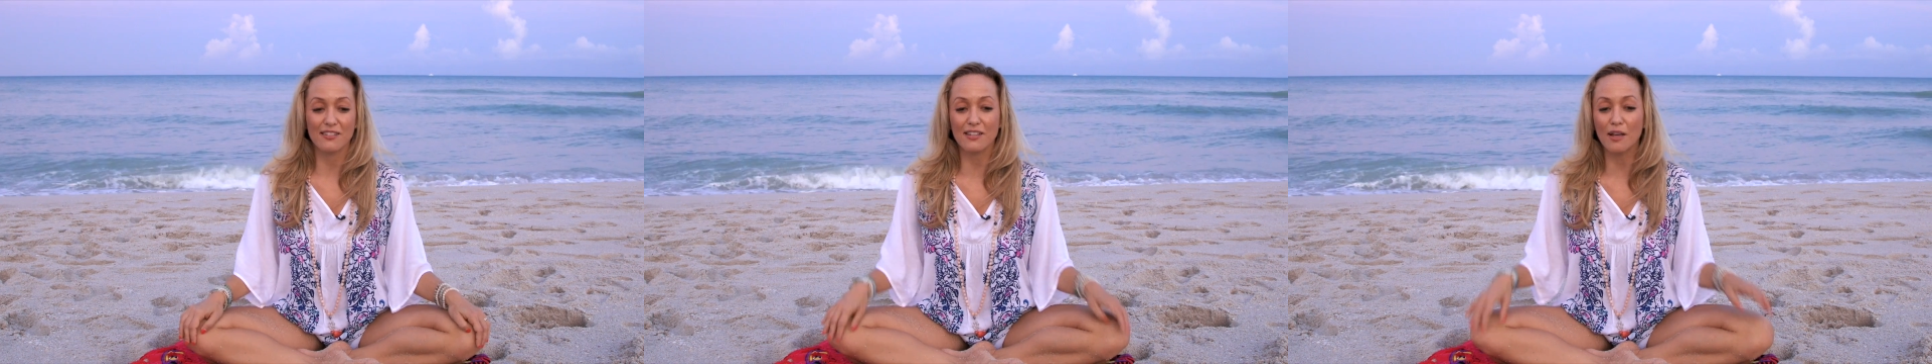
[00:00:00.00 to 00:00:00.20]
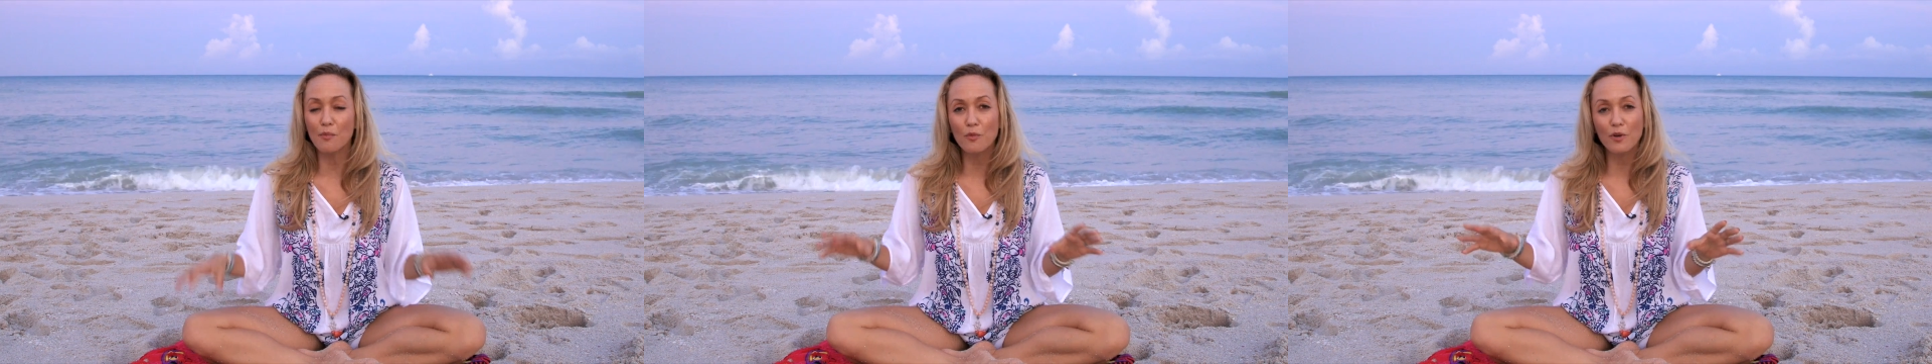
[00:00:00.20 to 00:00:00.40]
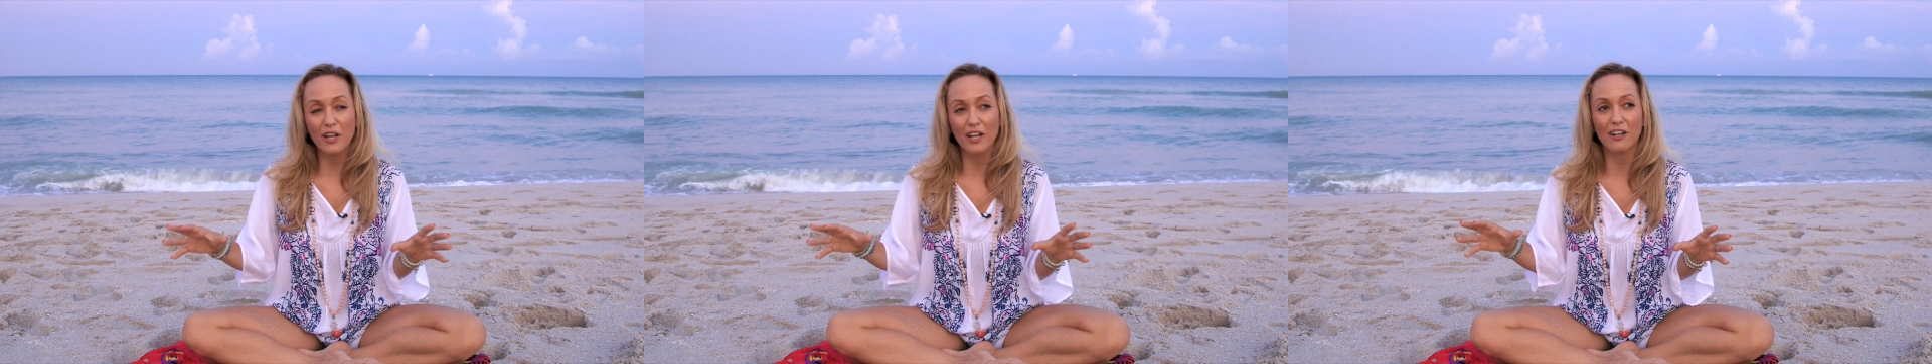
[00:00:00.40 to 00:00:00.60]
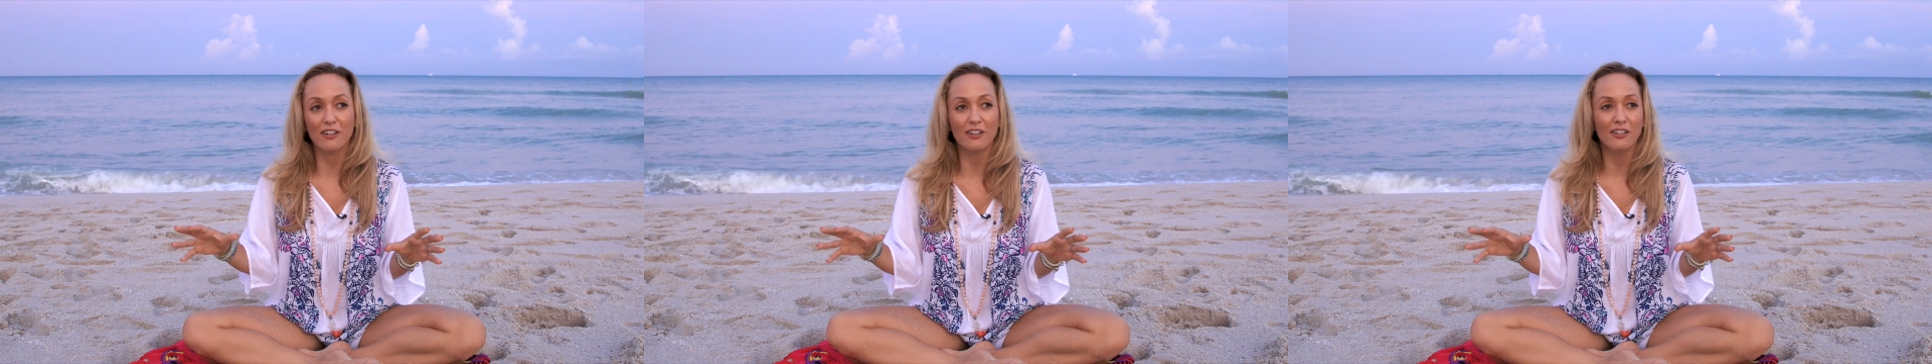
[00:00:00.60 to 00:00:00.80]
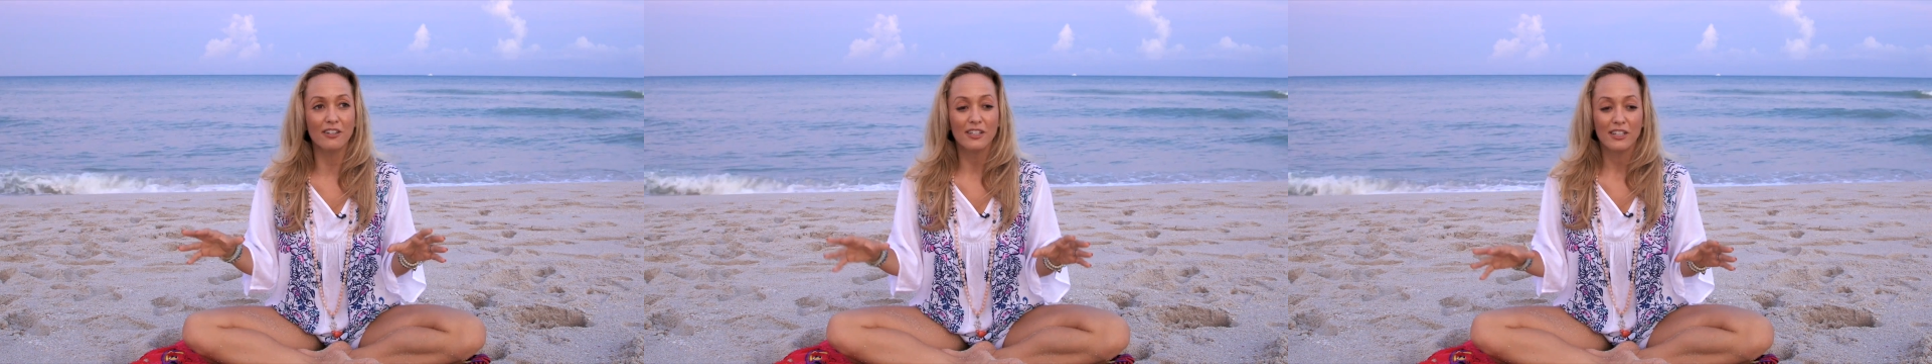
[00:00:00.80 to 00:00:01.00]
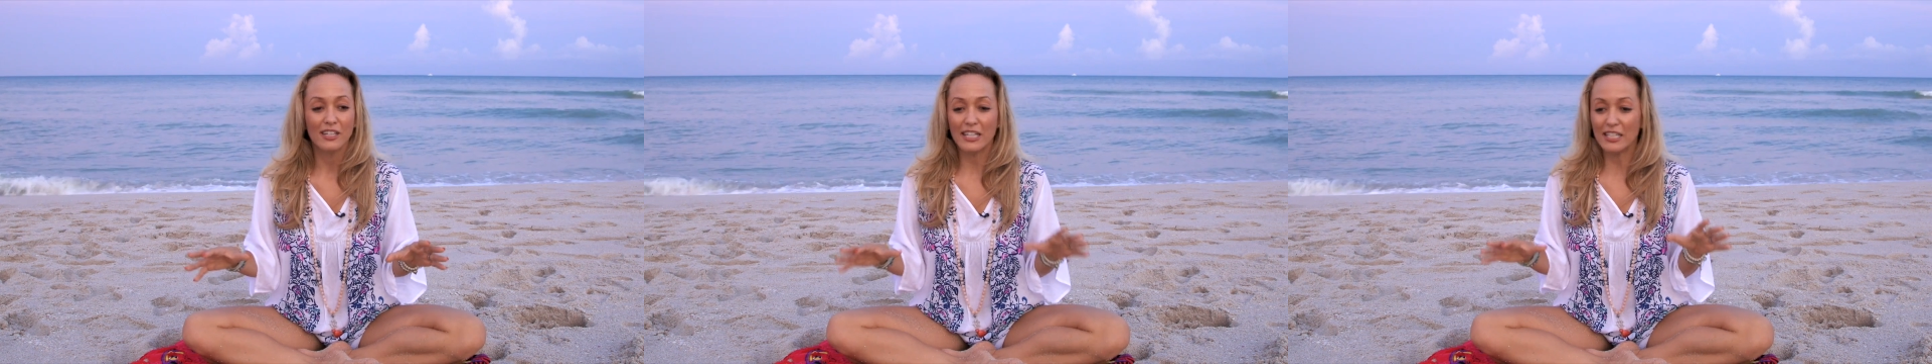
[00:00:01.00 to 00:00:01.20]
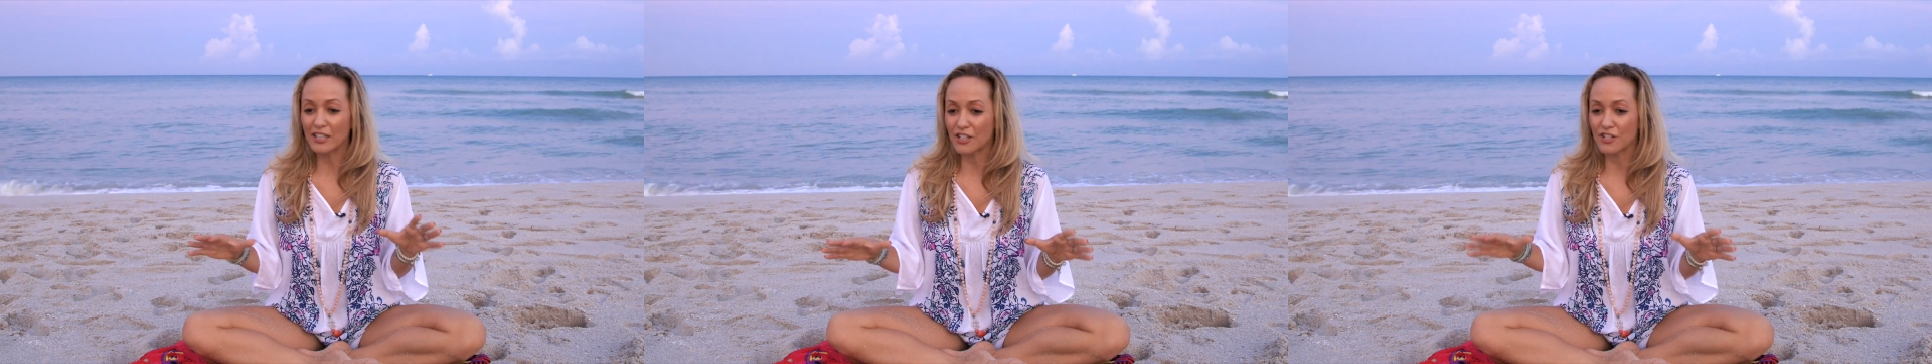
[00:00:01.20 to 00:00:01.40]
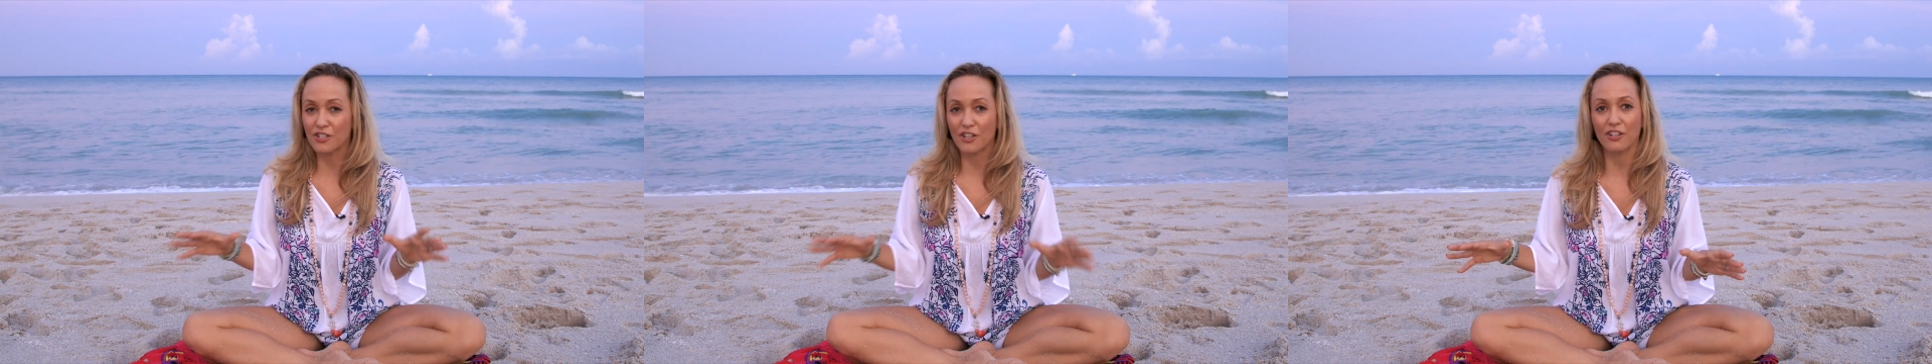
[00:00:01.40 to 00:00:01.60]
somewhere in
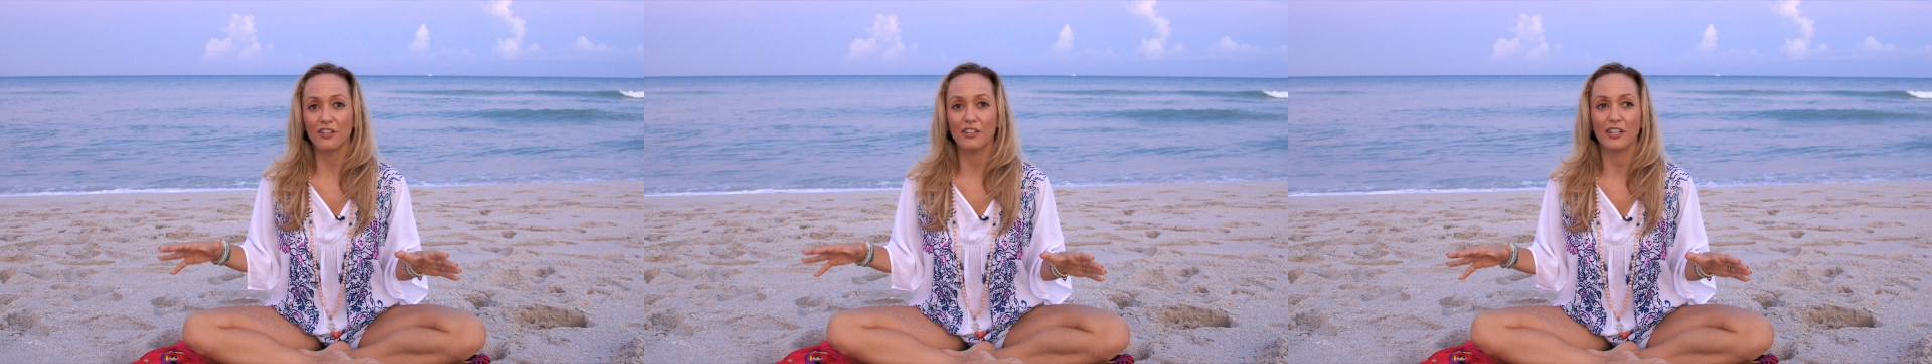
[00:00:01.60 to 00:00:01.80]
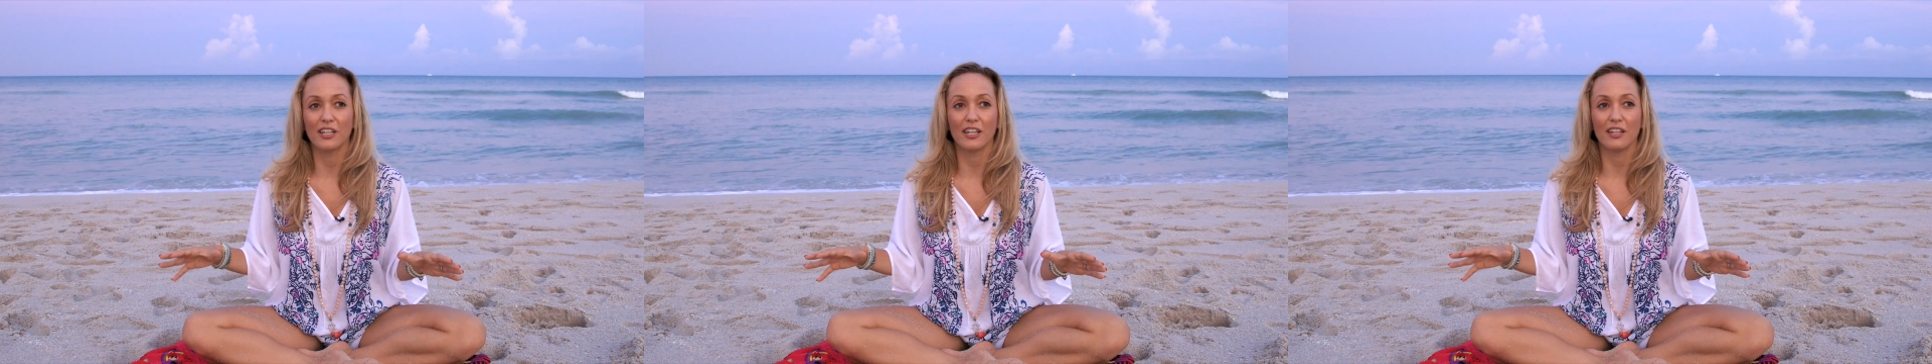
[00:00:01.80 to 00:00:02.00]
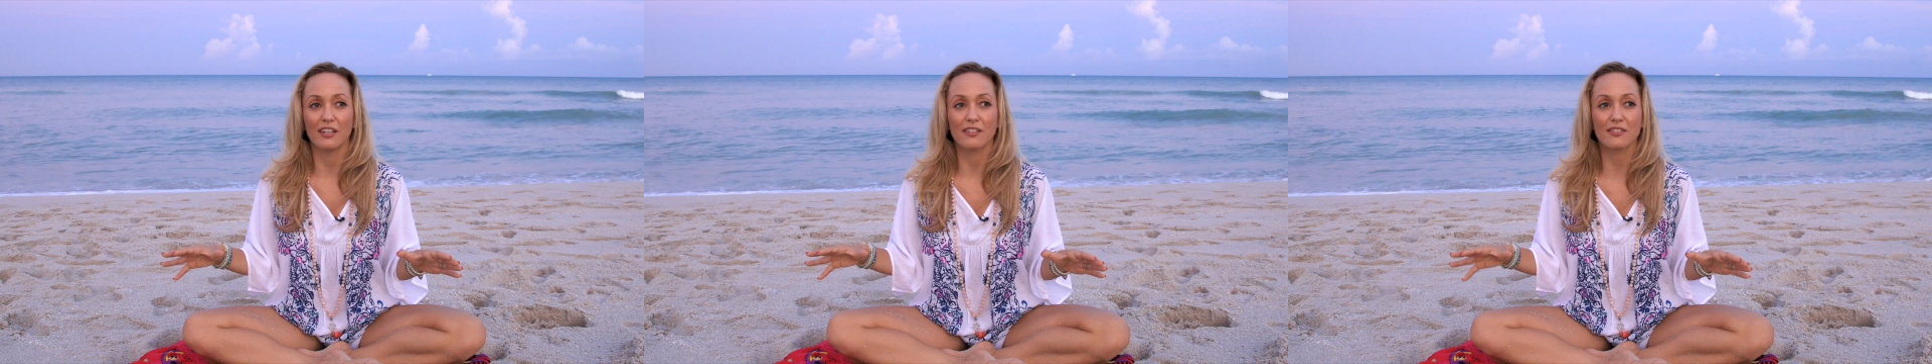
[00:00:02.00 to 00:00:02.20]
the journey,